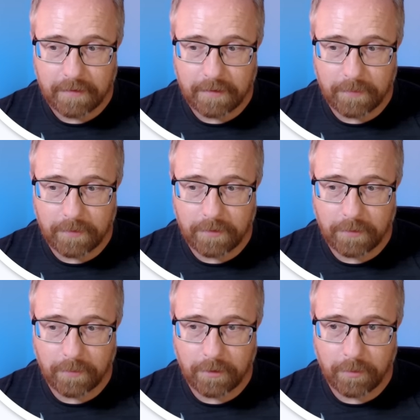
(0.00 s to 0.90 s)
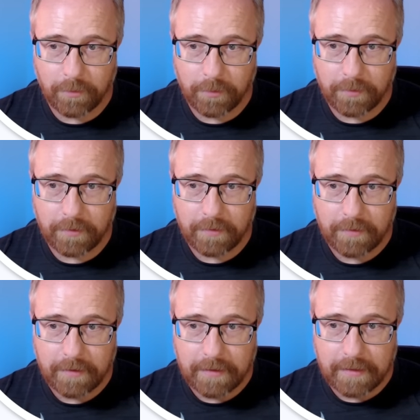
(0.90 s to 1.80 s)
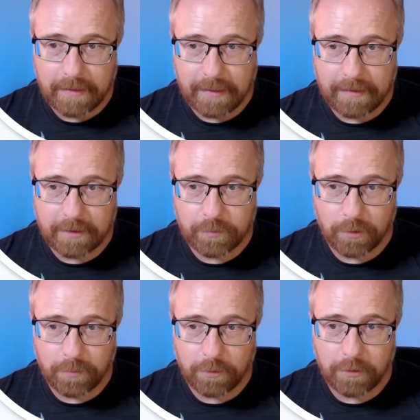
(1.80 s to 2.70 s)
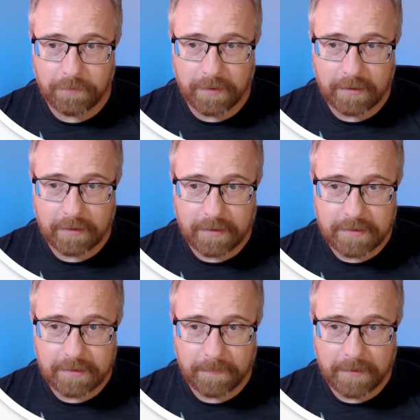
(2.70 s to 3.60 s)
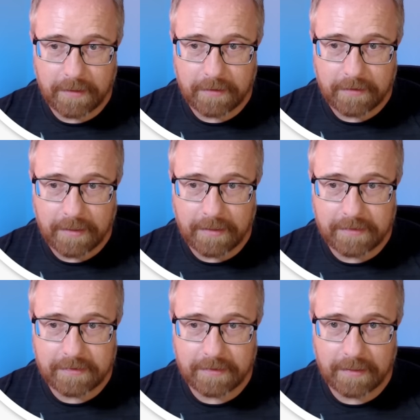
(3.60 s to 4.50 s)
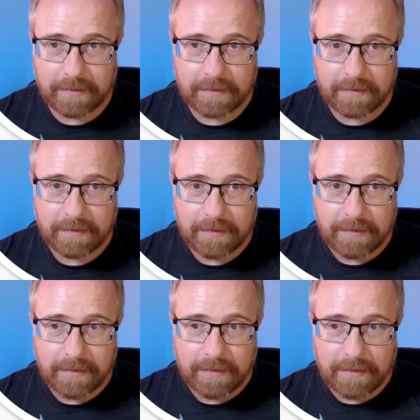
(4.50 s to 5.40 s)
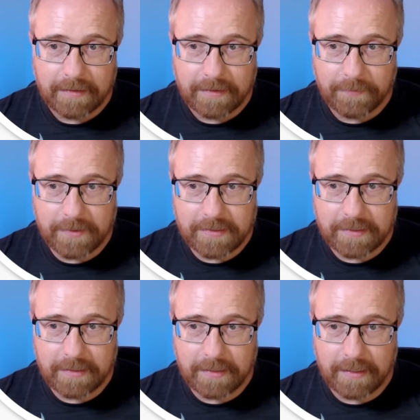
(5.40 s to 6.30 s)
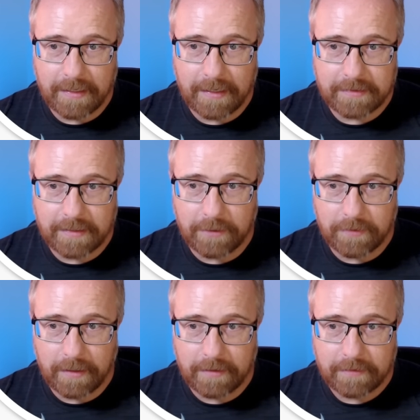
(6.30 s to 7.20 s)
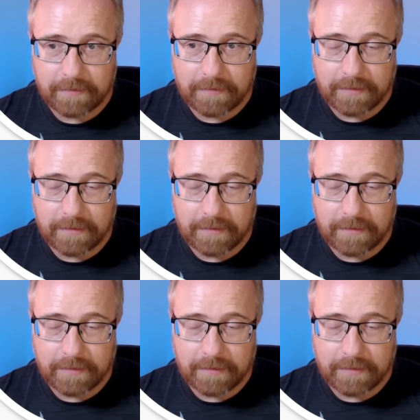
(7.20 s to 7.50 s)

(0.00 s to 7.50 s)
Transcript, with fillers: There we go, we're all purple. Highlighting's purple. If we click on something and it's selected, we see it has an outline.